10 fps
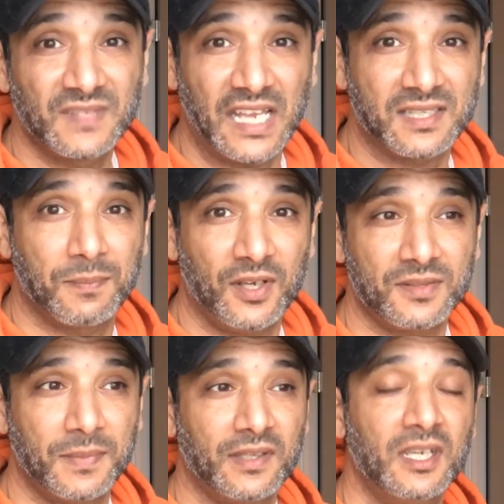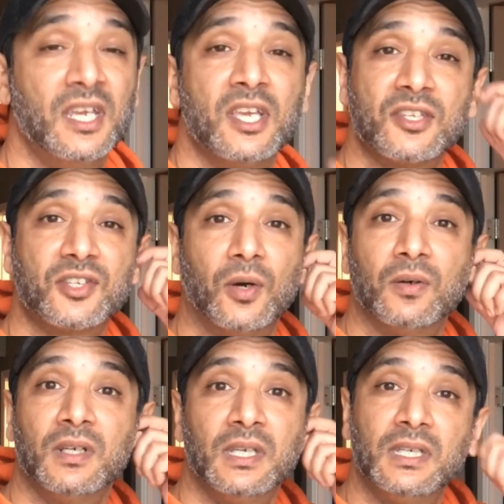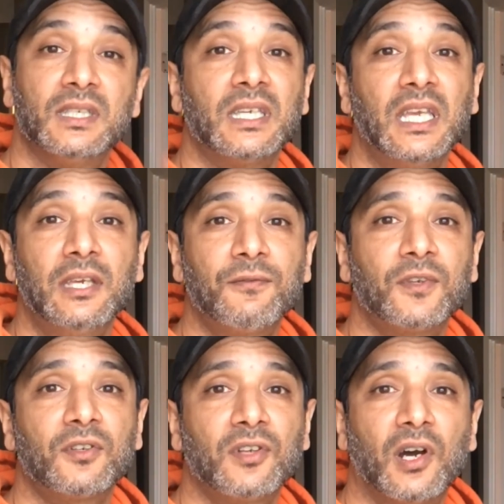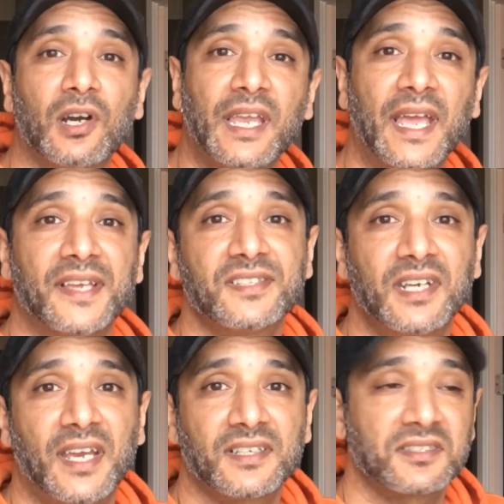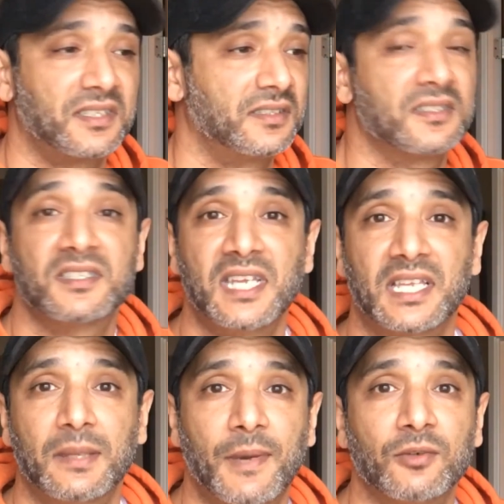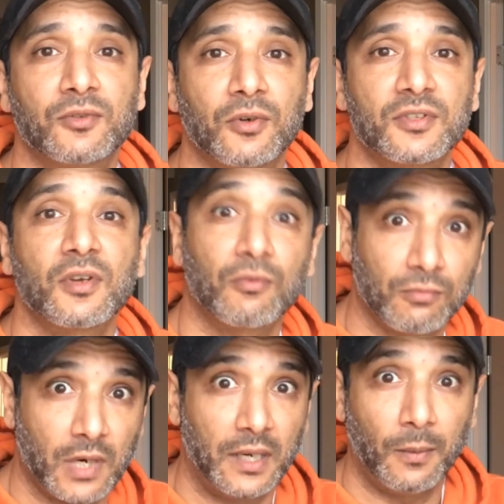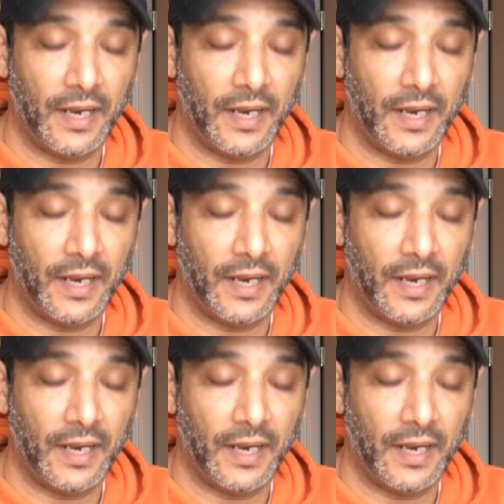That's a possibility. So if your dog has an accident, take them outdoors right